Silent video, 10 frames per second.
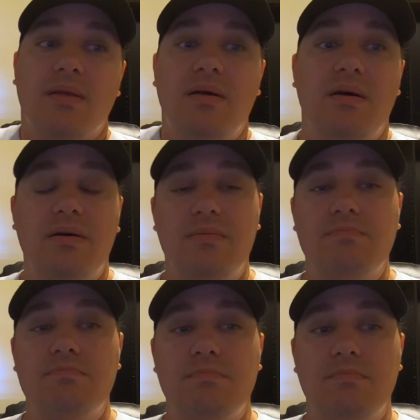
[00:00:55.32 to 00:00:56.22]

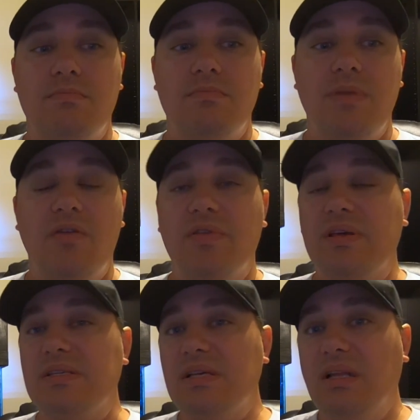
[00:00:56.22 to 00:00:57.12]
Um,
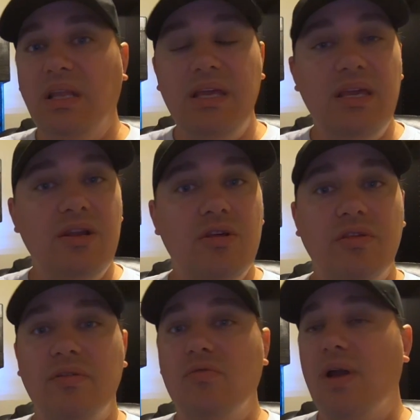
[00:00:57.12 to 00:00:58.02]
everything is clean.
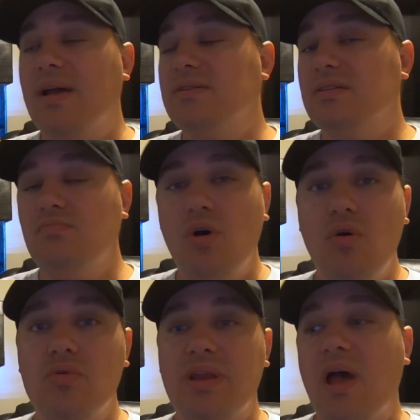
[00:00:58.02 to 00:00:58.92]
The grass is
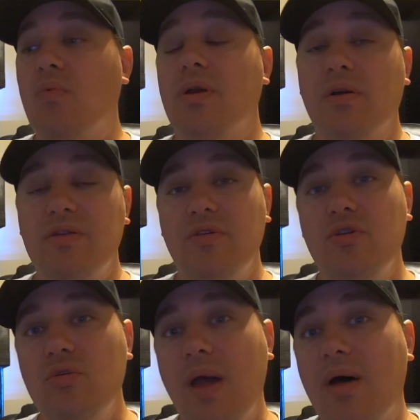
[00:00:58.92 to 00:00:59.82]
mowed. Now we are in the
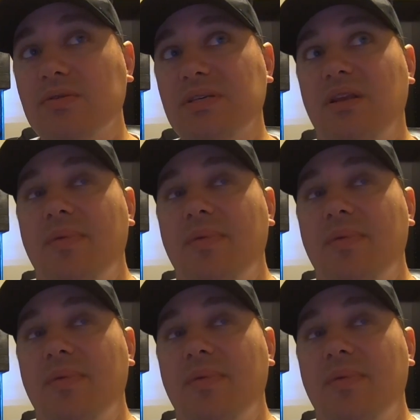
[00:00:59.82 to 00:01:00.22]
new house and